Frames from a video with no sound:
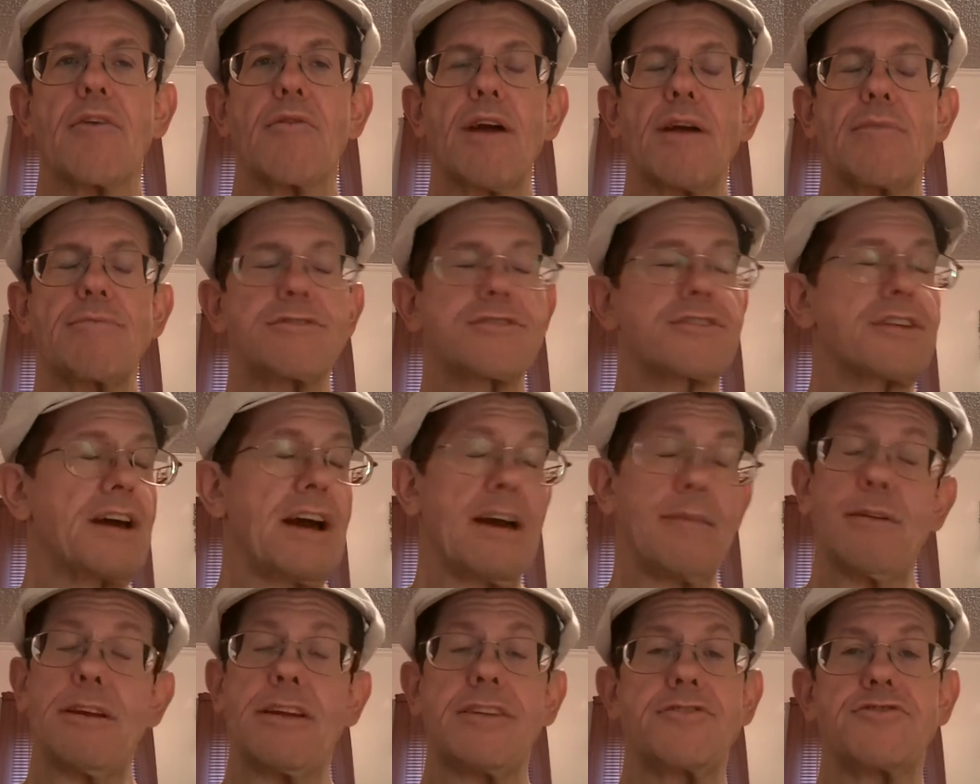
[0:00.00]

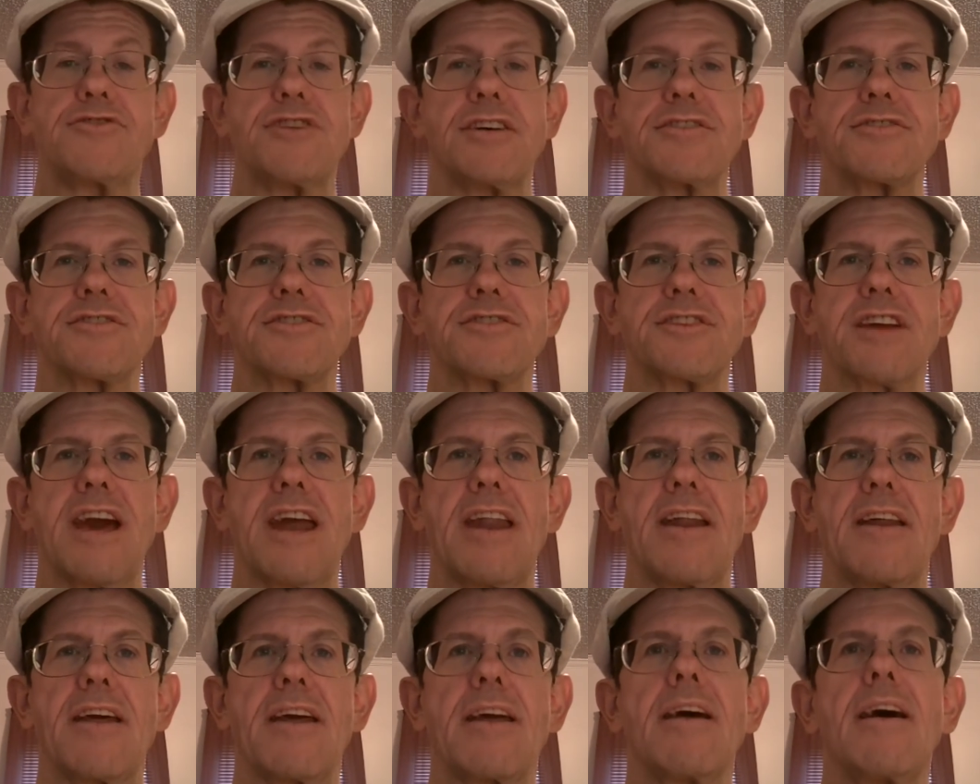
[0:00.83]
Justice
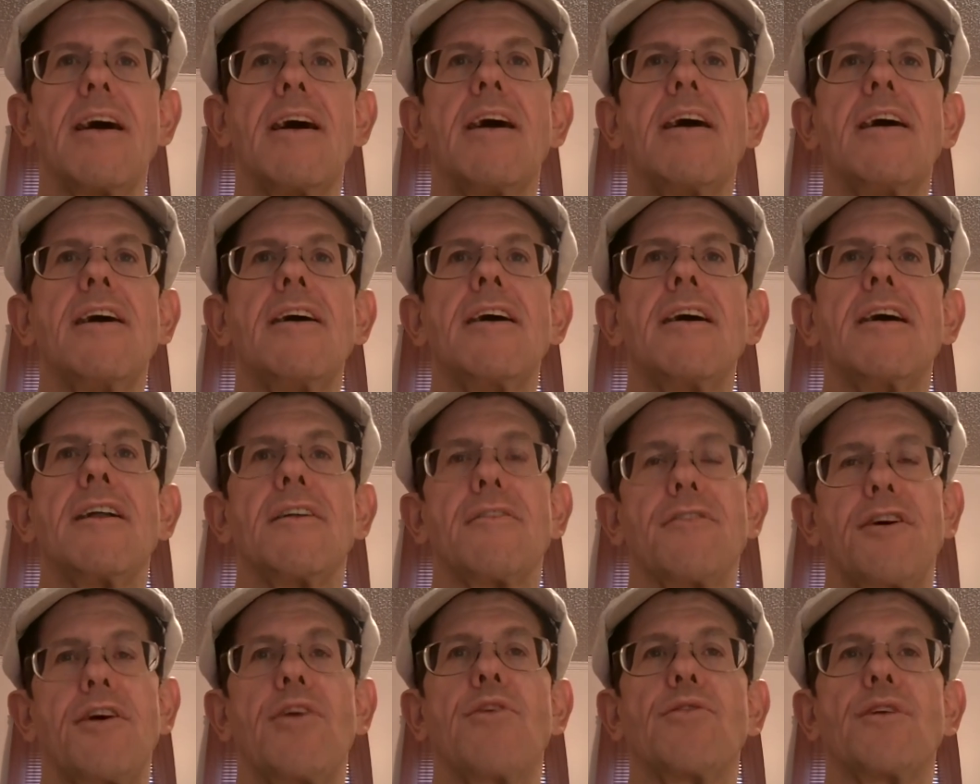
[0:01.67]
Kennedy,
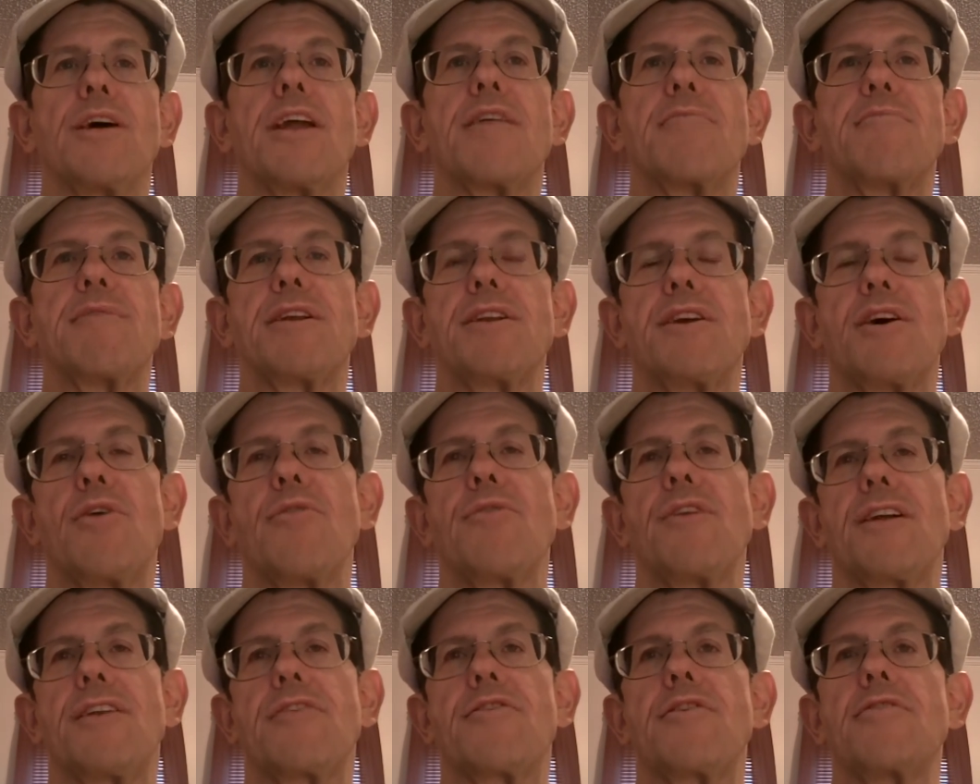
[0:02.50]
though let it be known
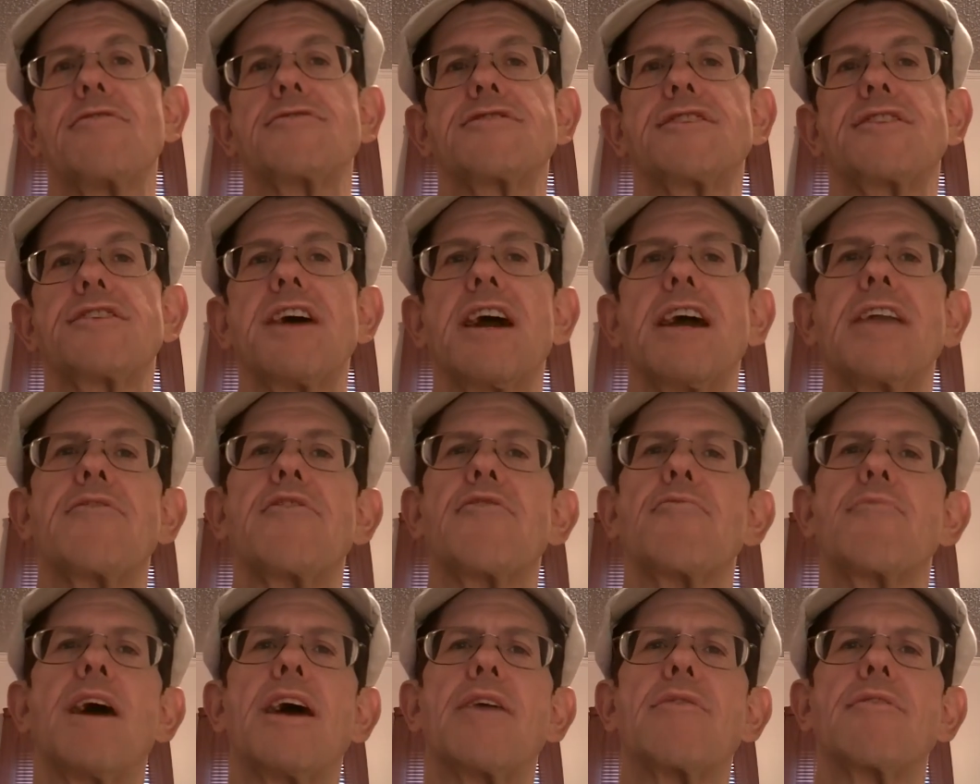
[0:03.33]
that those detained
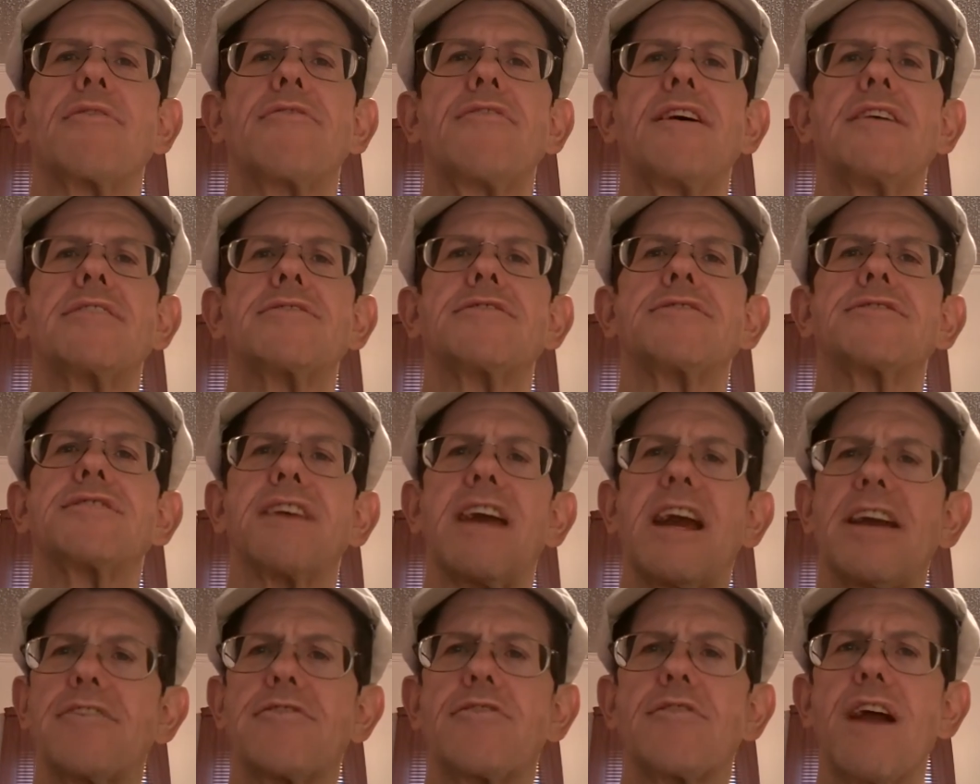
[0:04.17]
for minor offenses
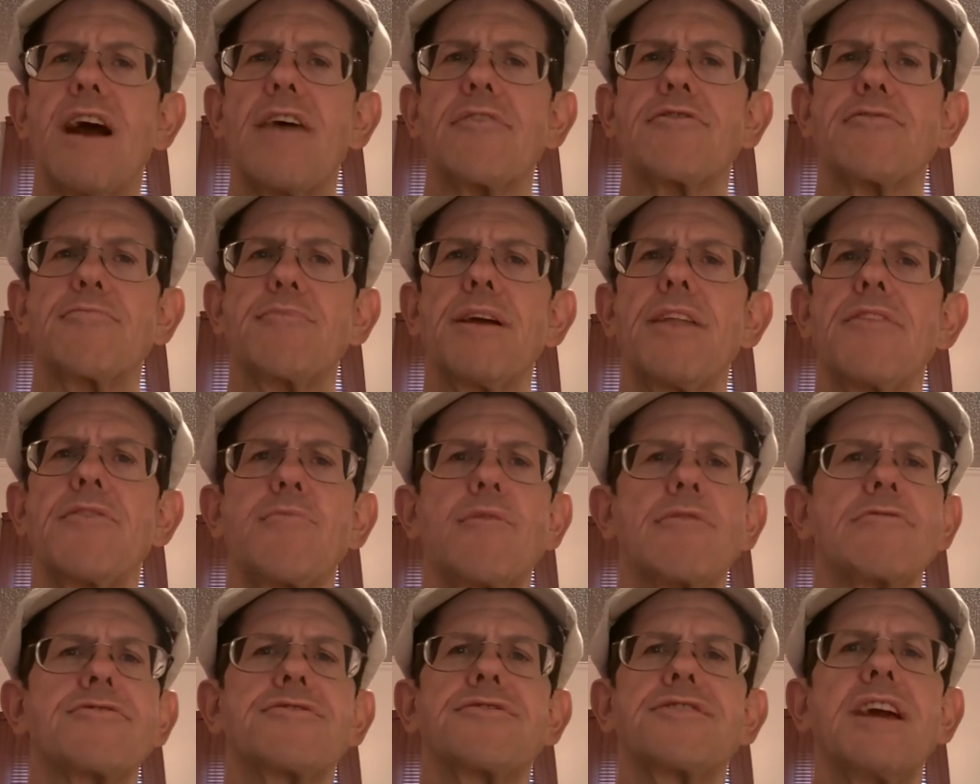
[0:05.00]
can turn out to be the
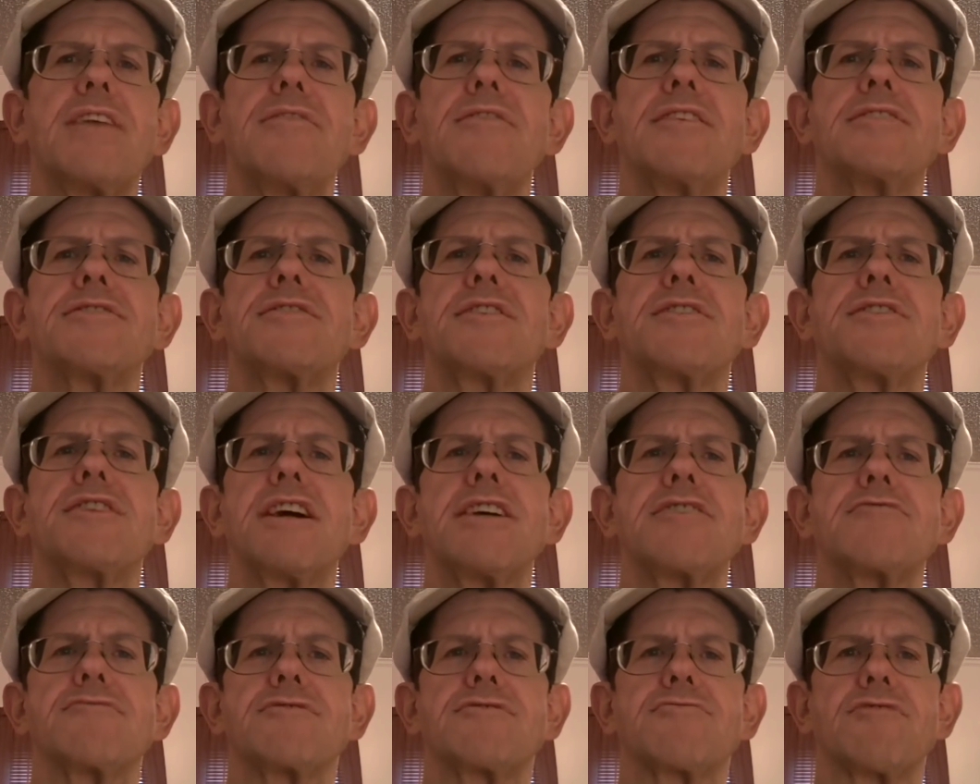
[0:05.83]
most devious and
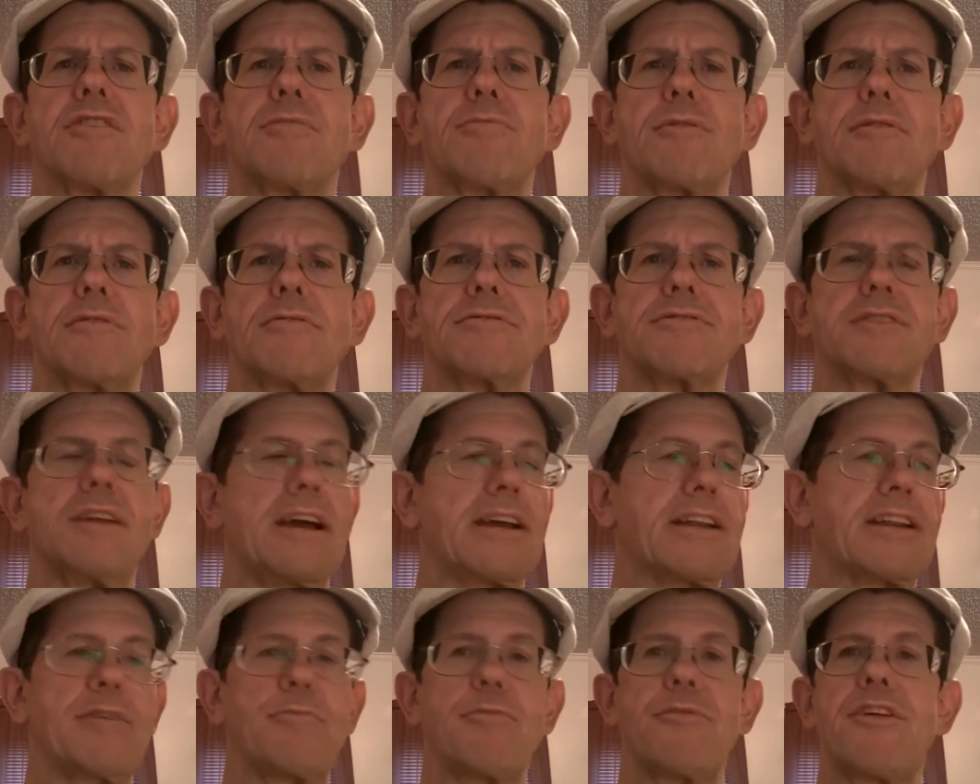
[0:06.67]
dangerous criminals,
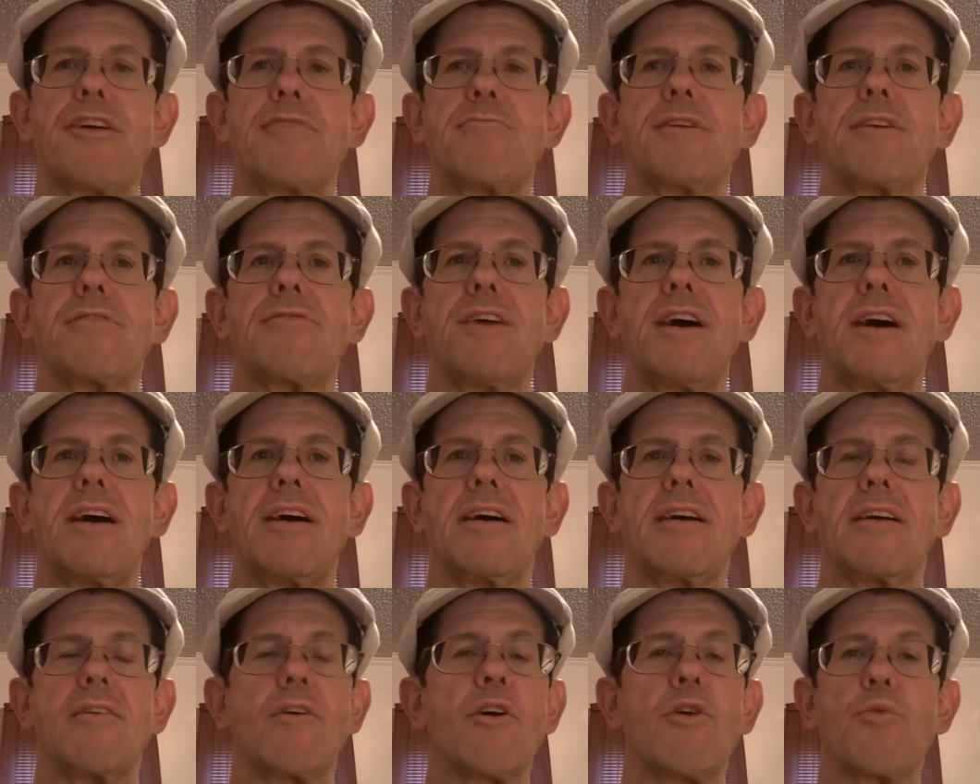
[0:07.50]
like Timothy
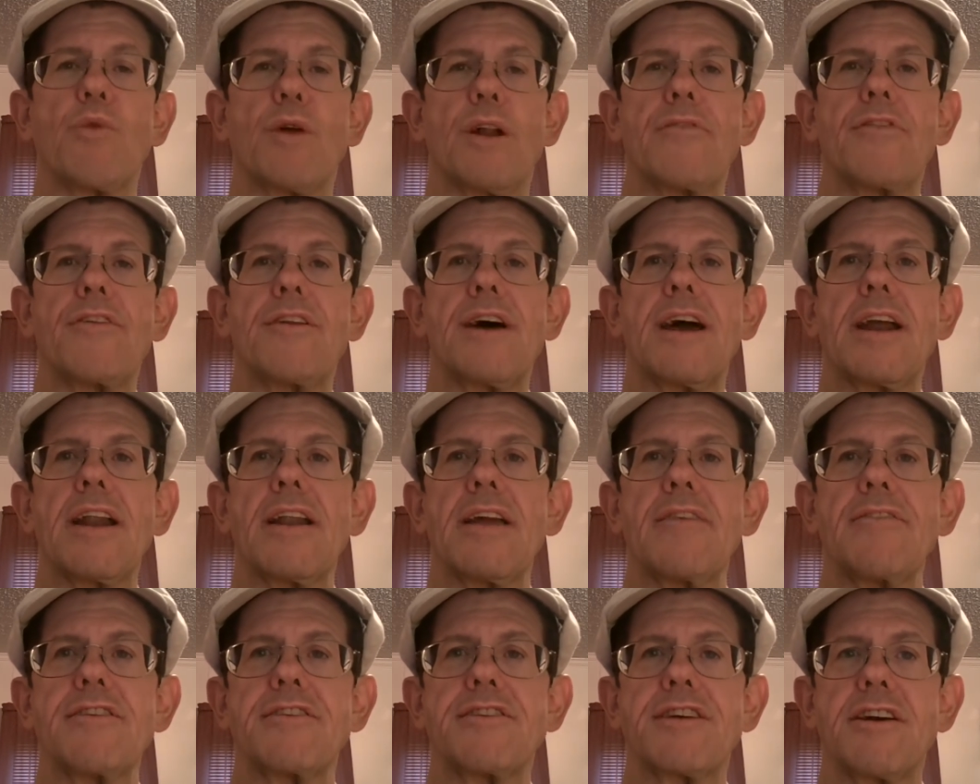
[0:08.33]
McVeigh or one of the
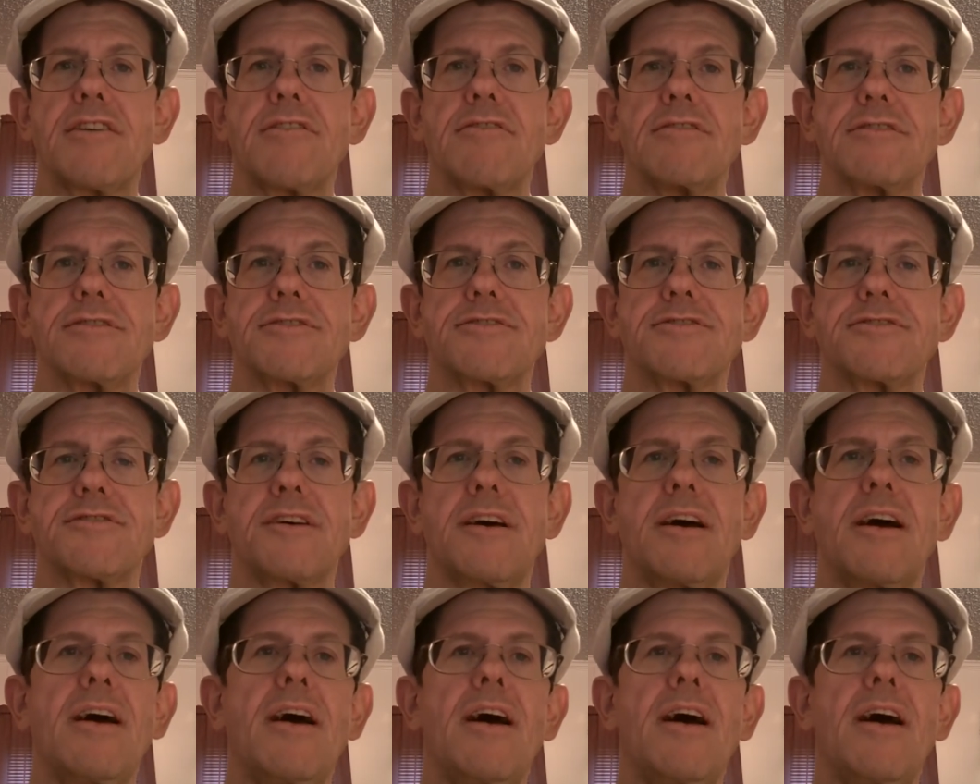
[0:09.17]
9/11 terrorists,